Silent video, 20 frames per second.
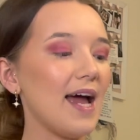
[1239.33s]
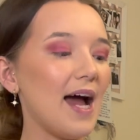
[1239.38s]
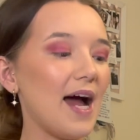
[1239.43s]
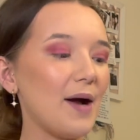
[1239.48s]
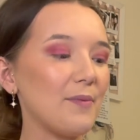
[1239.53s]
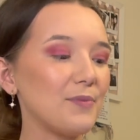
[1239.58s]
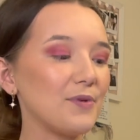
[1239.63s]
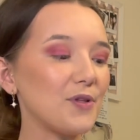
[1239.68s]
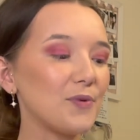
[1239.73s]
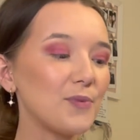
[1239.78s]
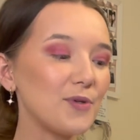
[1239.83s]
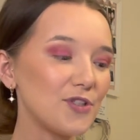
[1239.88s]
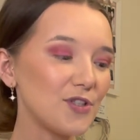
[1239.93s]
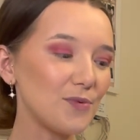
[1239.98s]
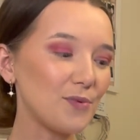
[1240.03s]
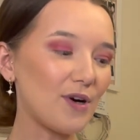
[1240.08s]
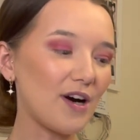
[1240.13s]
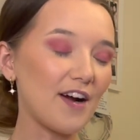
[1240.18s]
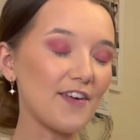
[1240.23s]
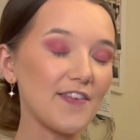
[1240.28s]
with the would you
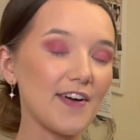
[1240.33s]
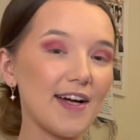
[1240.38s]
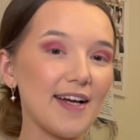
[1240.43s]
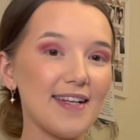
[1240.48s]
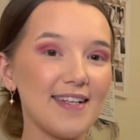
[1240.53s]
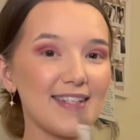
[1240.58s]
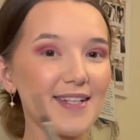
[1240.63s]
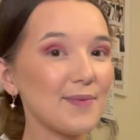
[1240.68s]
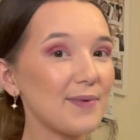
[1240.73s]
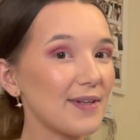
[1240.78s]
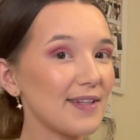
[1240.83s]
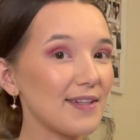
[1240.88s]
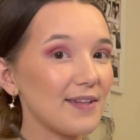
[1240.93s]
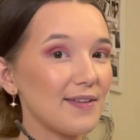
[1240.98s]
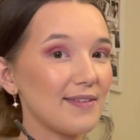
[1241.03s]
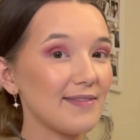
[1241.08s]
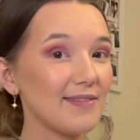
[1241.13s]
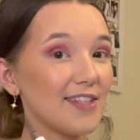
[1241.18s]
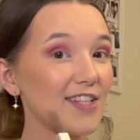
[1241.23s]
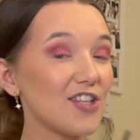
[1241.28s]
rather, and someone
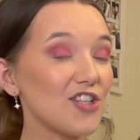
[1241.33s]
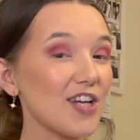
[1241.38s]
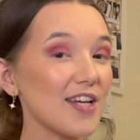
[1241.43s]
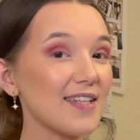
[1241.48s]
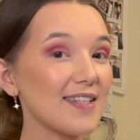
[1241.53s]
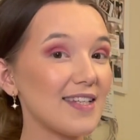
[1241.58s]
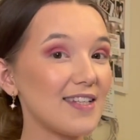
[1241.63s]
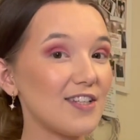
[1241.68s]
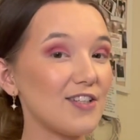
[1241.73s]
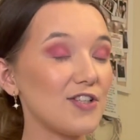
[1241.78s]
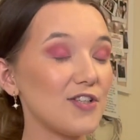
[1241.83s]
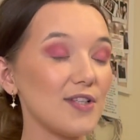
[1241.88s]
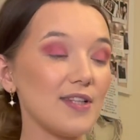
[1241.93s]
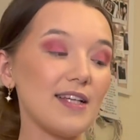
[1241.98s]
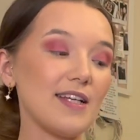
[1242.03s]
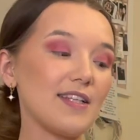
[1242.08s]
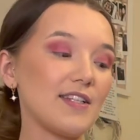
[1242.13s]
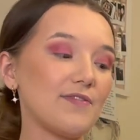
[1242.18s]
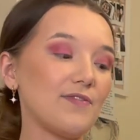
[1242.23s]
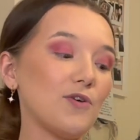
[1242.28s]
suggested to do
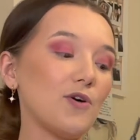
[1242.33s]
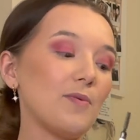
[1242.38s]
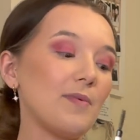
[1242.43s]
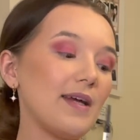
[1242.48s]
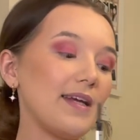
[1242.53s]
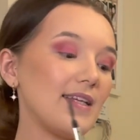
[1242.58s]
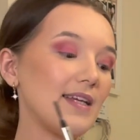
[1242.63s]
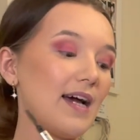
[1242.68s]
this for me,